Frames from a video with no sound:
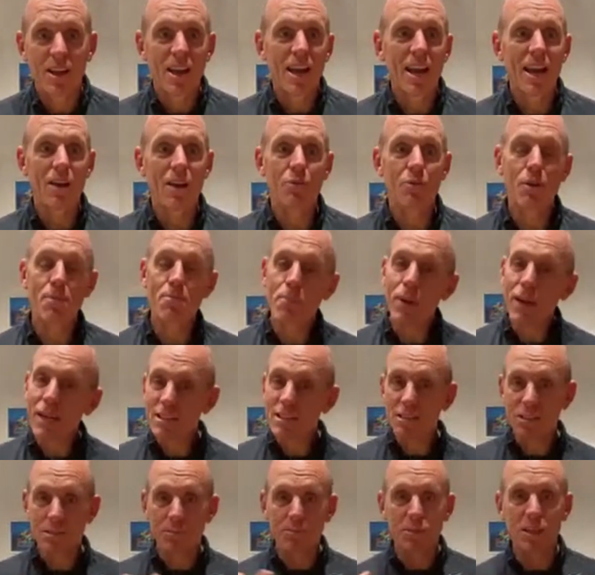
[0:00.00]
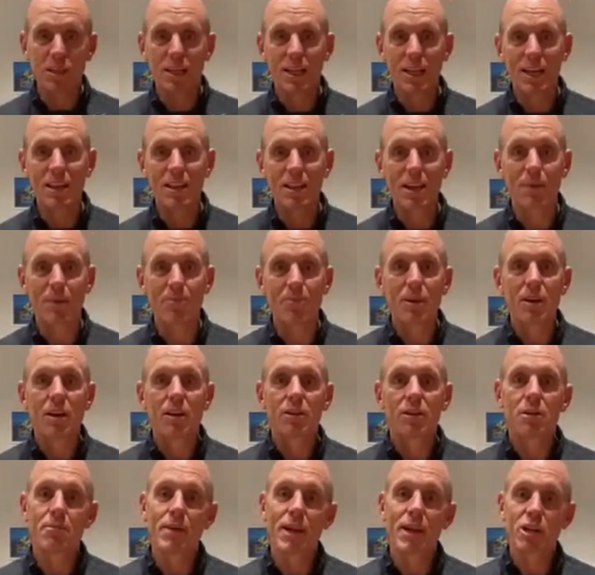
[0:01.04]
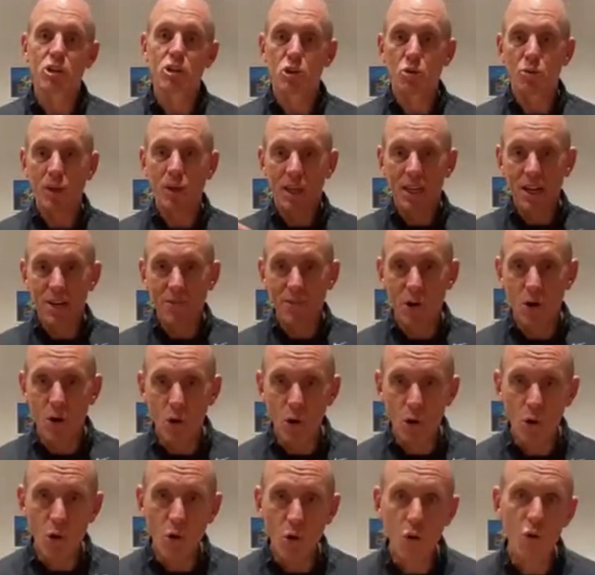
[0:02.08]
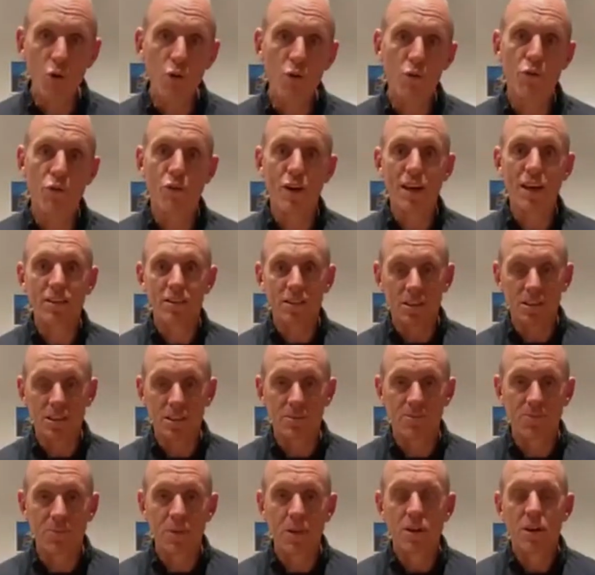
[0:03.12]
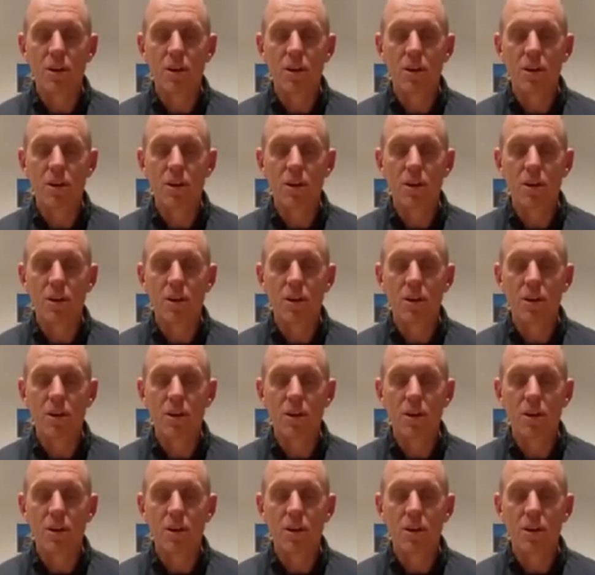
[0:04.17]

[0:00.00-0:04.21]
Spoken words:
And we piece them together to make sure we cover all the facets